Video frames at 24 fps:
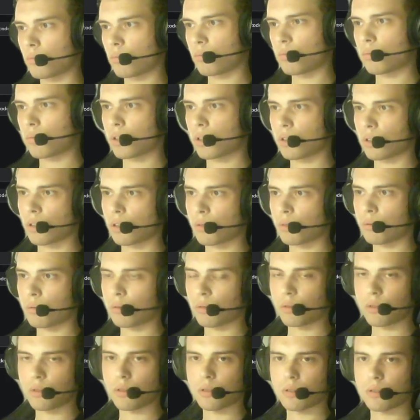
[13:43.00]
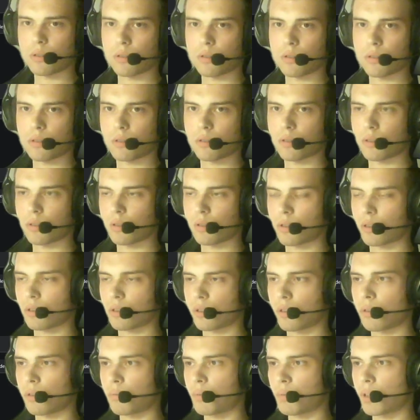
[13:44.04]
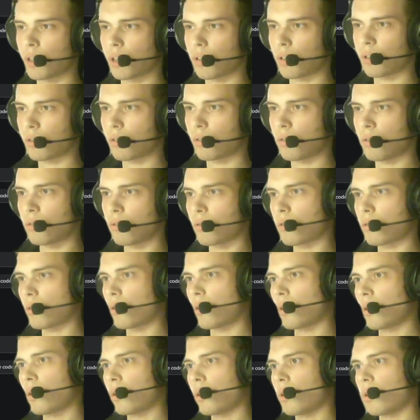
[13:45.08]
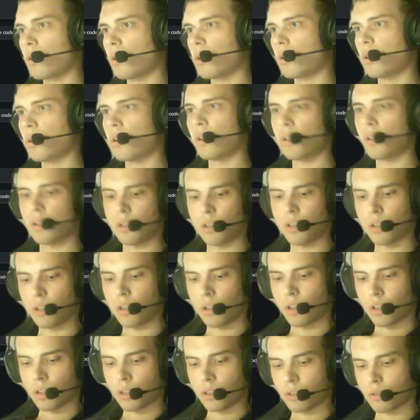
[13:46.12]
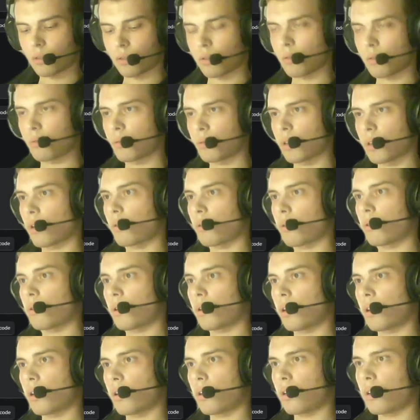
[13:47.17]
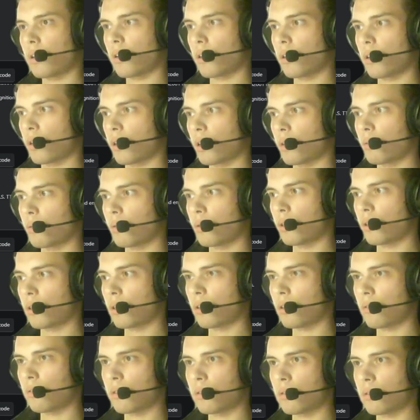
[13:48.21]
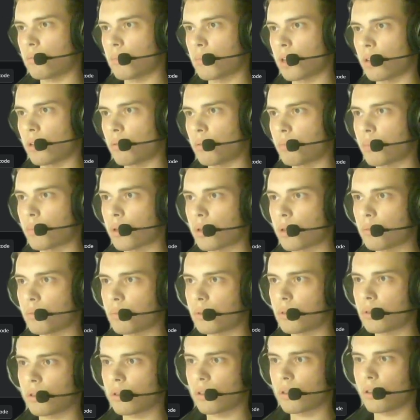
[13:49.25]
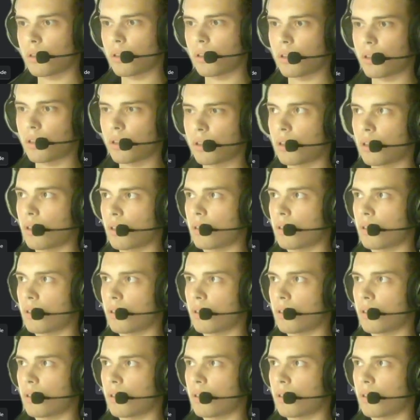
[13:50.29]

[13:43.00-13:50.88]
but I will keep that on. So now I will give it my prompt, and